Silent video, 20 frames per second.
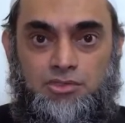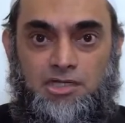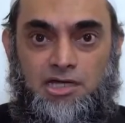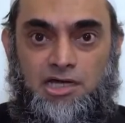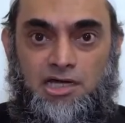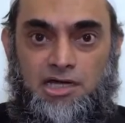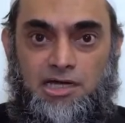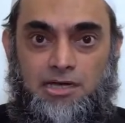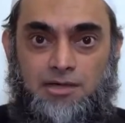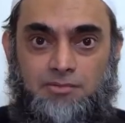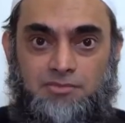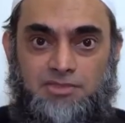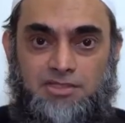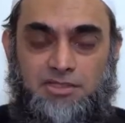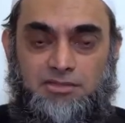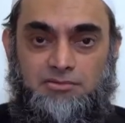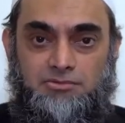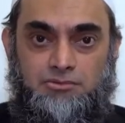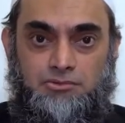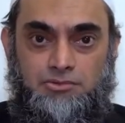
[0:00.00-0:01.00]
times
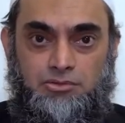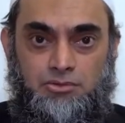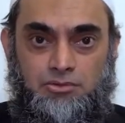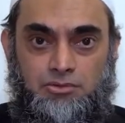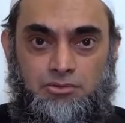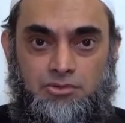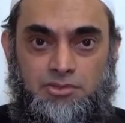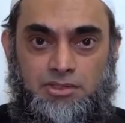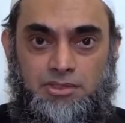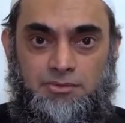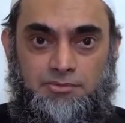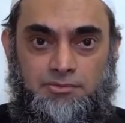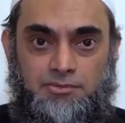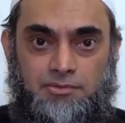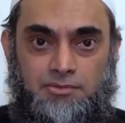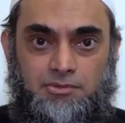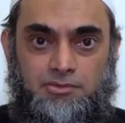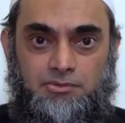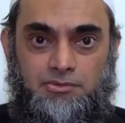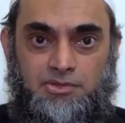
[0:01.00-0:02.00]
at two
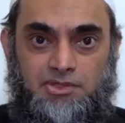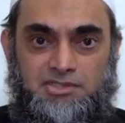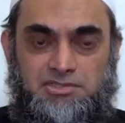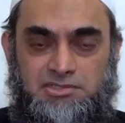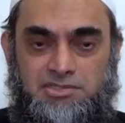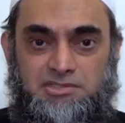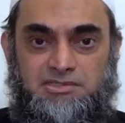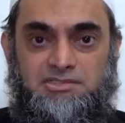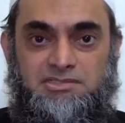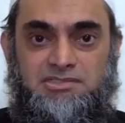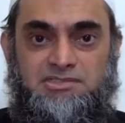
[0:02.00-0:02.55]
different occasions.